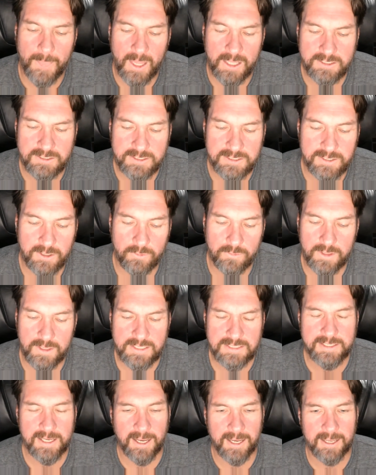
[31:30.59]
And so
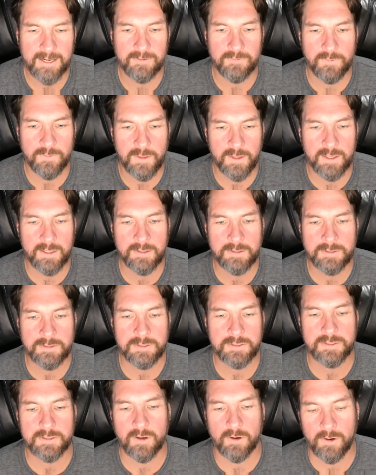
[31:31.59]
these kind of
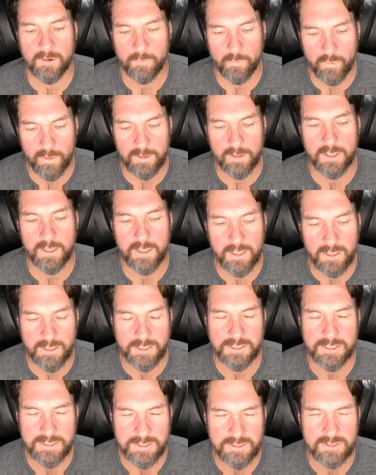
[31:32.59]
things are really going
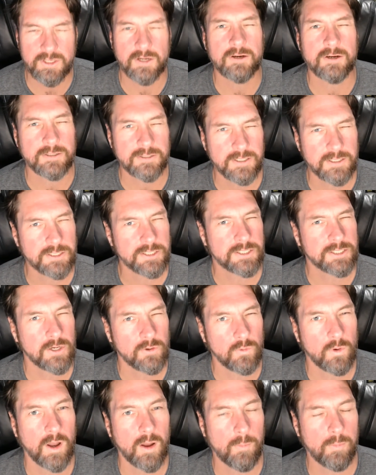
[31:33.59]
to start to
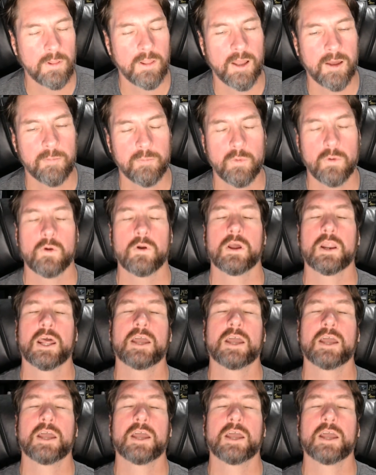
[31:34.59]
show up a lot more,